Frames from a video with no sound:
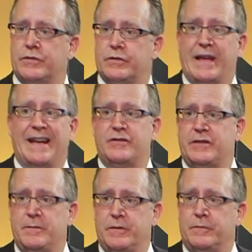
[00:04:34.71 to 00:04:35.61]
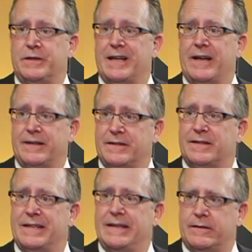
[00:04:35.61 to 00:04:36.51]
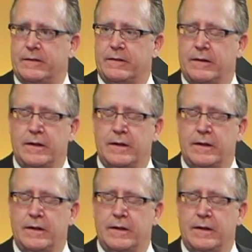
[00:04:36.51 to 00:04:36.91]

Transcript: So that achievement would not exist either.